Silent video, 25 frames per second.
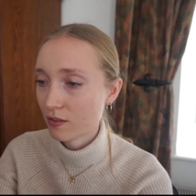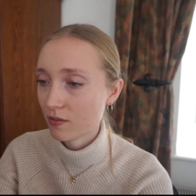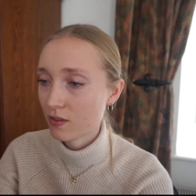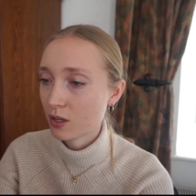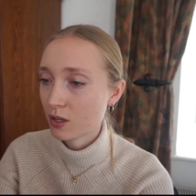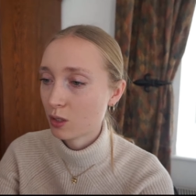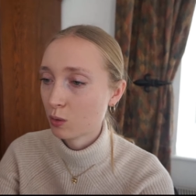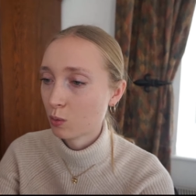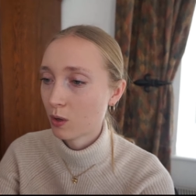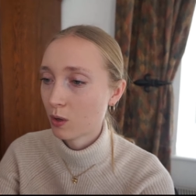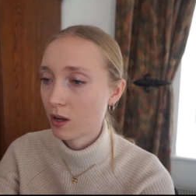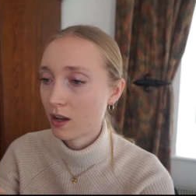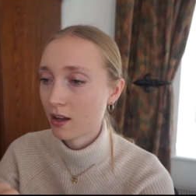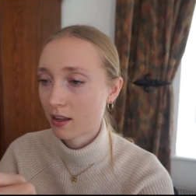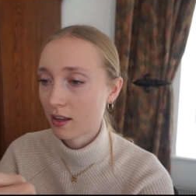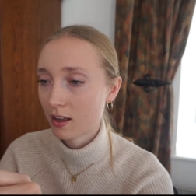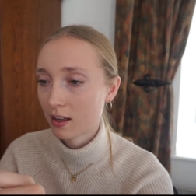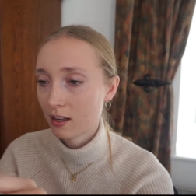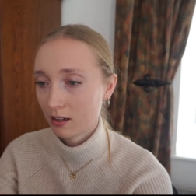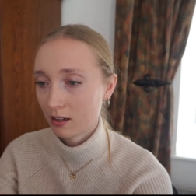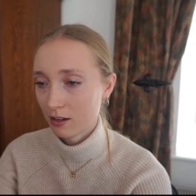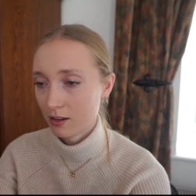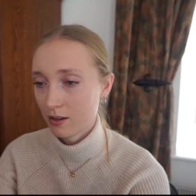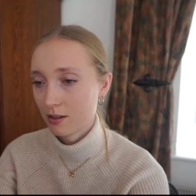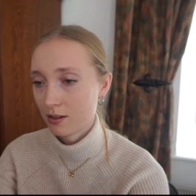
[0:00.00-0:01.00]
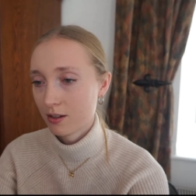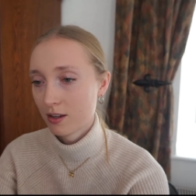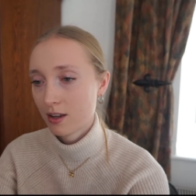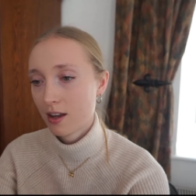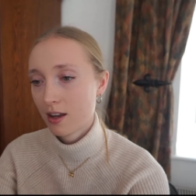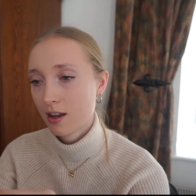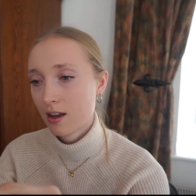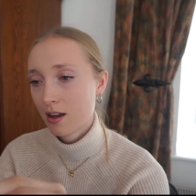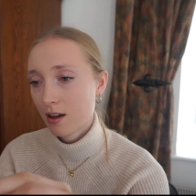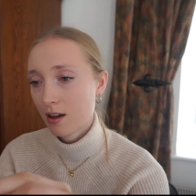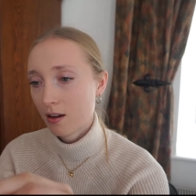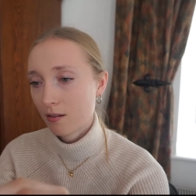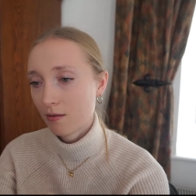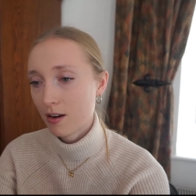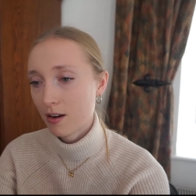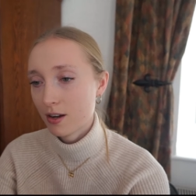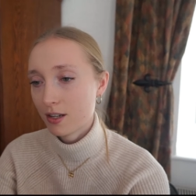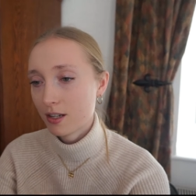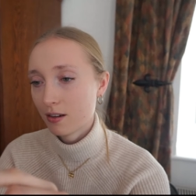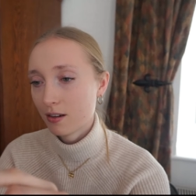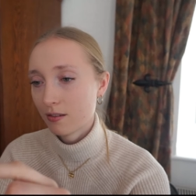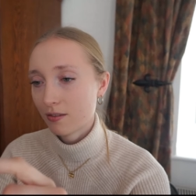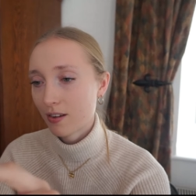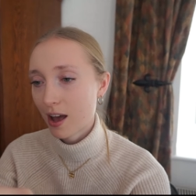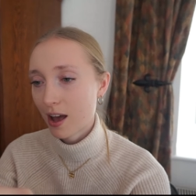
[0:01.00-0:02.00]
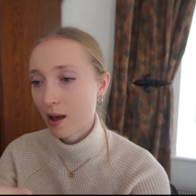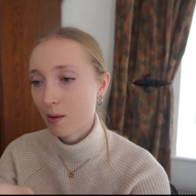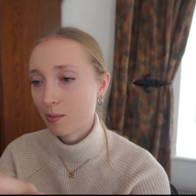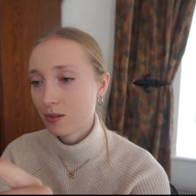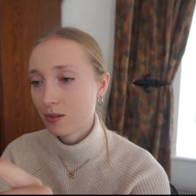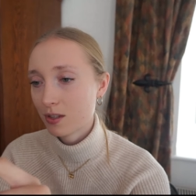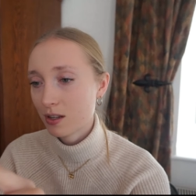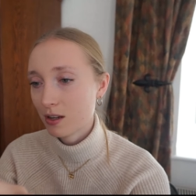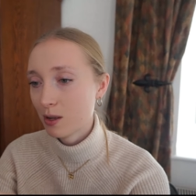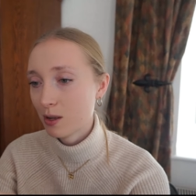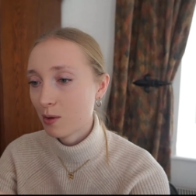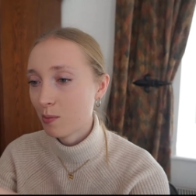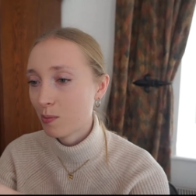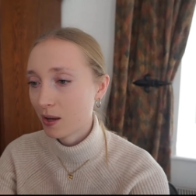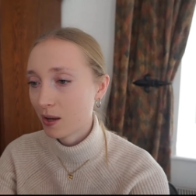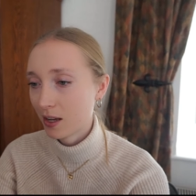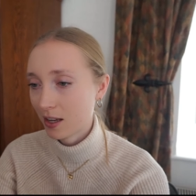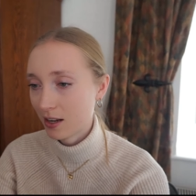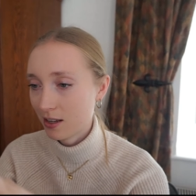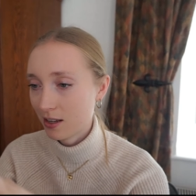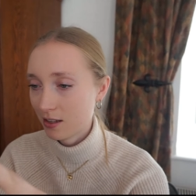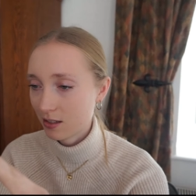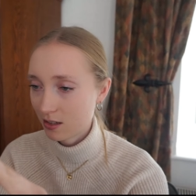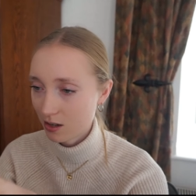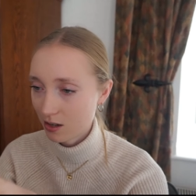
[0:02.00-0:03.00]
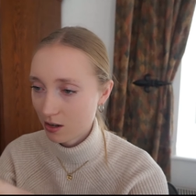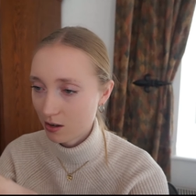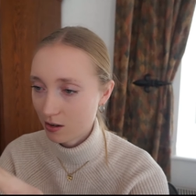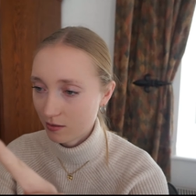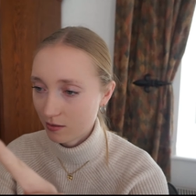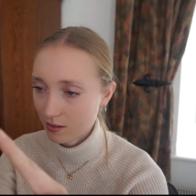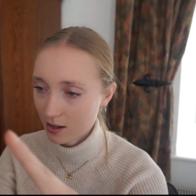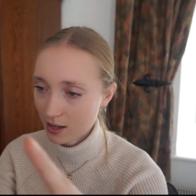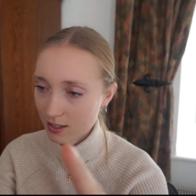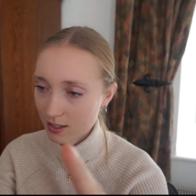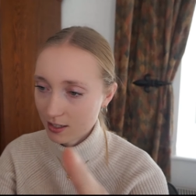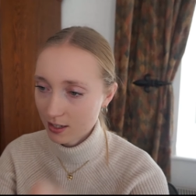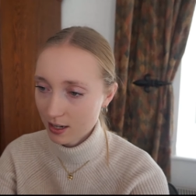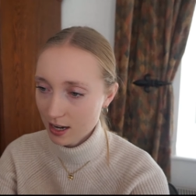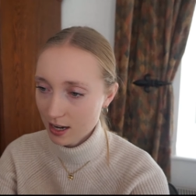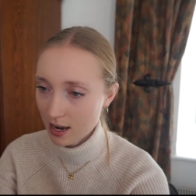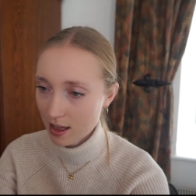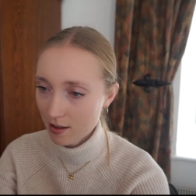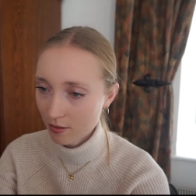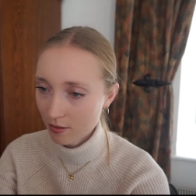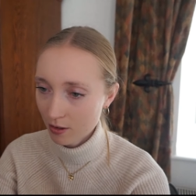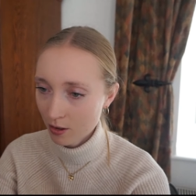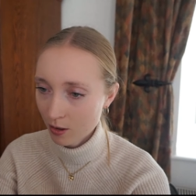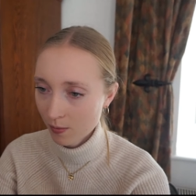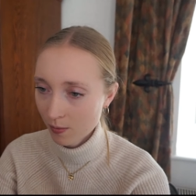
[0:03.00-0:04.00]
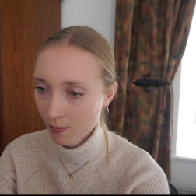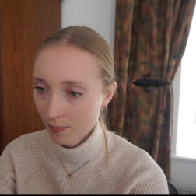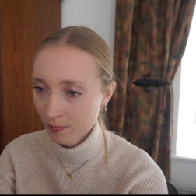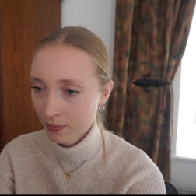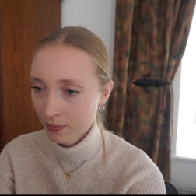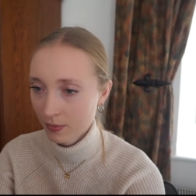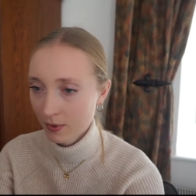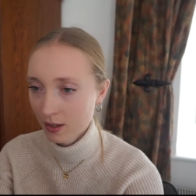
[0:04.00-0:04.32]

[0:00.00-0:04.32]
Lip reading: of this work include written for absolute beginners at university level,